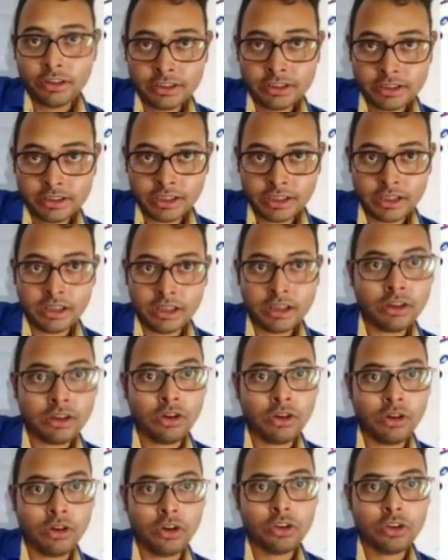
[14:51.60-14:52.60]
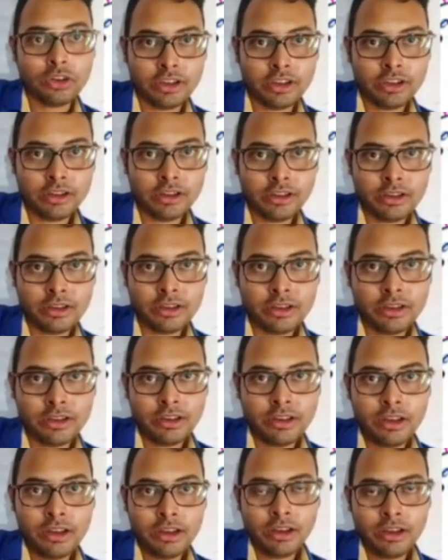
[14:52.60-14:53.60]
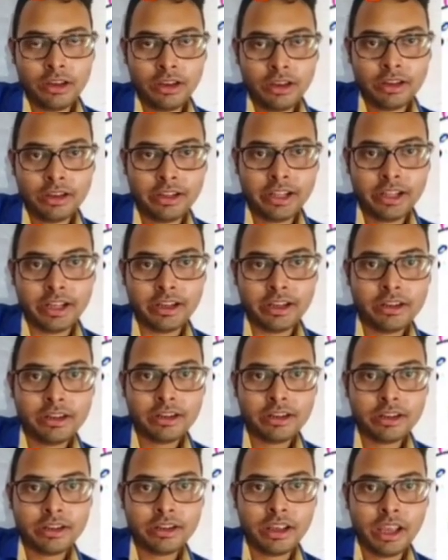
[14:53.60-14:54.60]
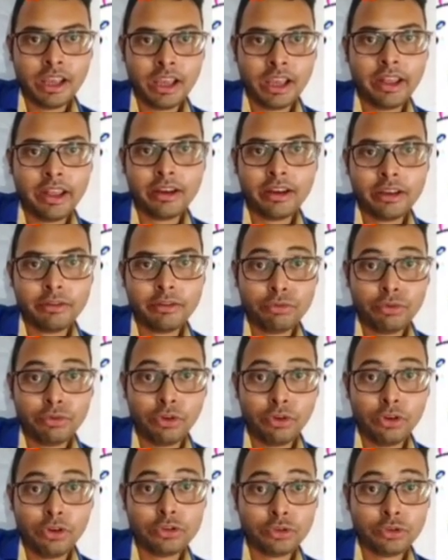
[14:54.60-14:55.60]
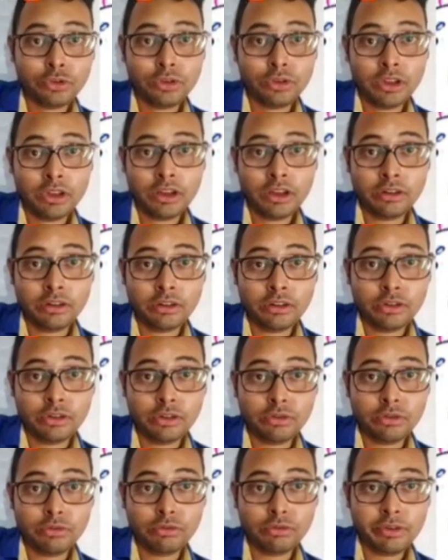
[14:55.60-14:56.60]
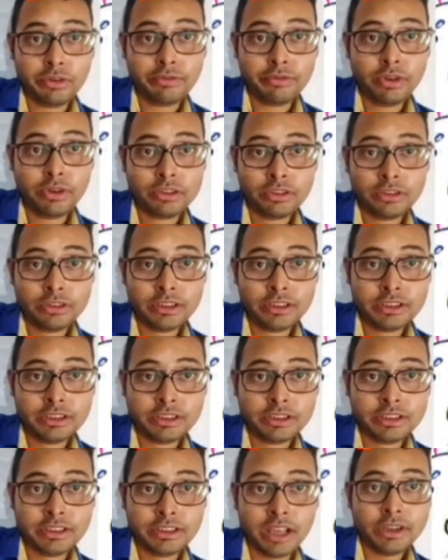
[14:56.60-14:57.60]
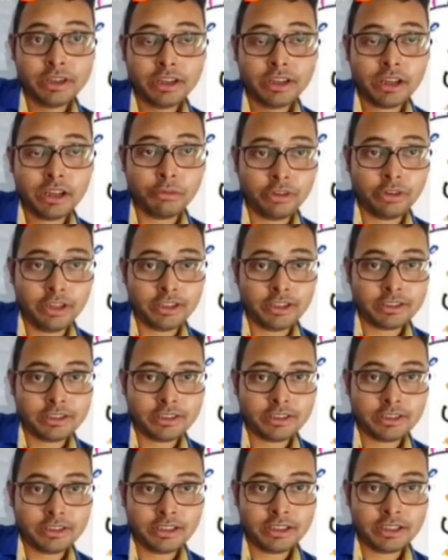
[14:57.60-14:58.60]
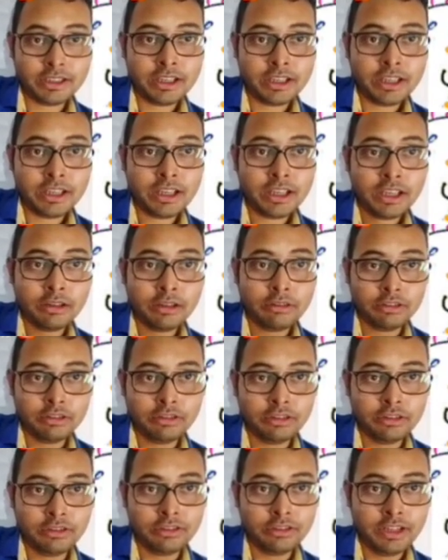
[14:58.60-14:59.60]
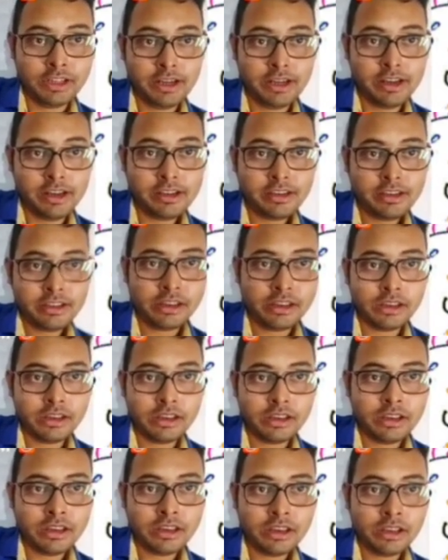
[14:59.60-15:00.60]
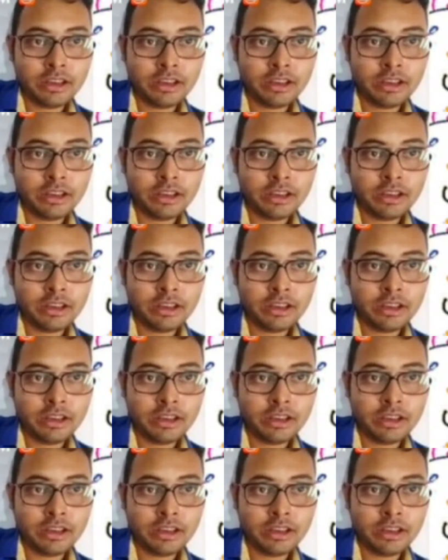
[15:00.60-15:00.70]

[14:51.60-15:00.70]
operator is odd, then, and if also the wave function is symmetric about x equal to 0, like this,